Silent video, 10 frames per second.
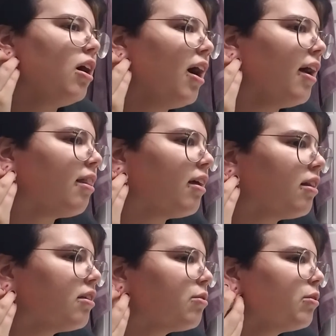I think
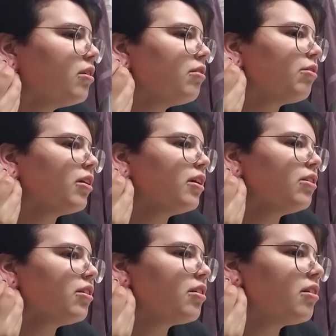this one's really
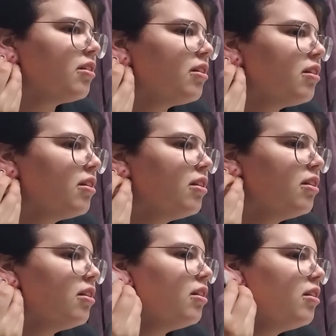just
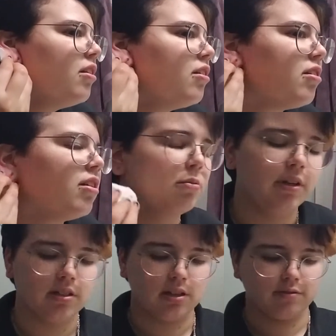still
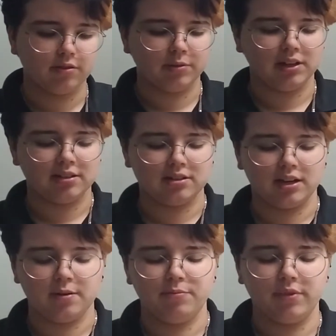messed up from the last
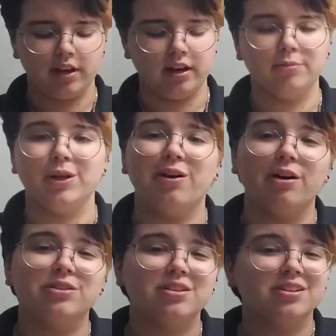time I had a blowout,
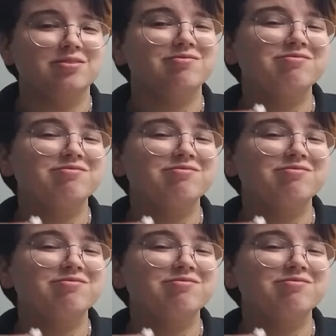so